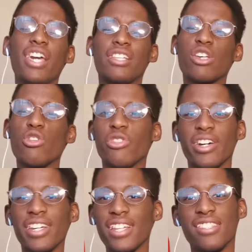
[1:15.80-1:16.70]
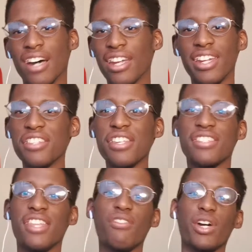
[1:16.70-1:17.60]
it's over. It's done.
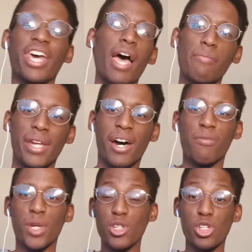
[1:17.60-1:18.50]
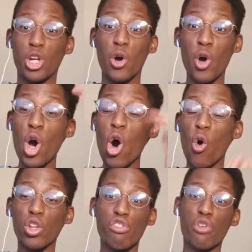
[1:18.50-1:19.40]
It's never going to happen now because, you know,
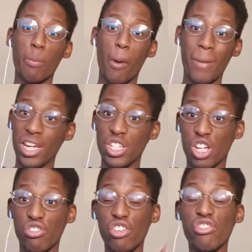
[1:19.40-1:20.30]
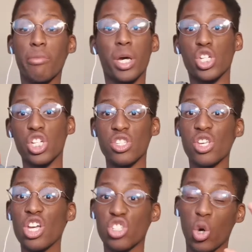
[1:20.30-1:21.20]
all the football manager and FIFA
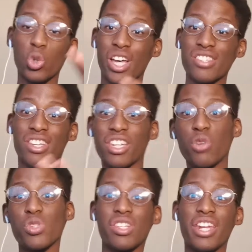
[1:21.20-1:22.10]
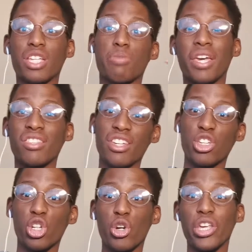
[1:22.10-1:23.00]
merchants told us that he was the next big
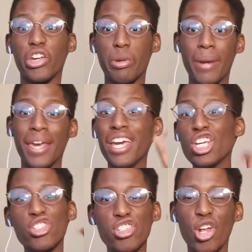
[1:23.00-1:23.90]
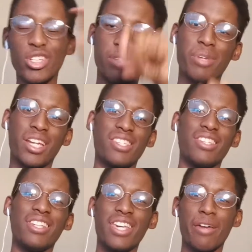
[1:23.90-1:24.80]
thing. You know, he could play, slot him in at
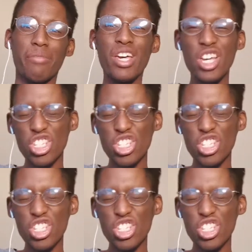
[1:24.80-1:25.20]
CDM,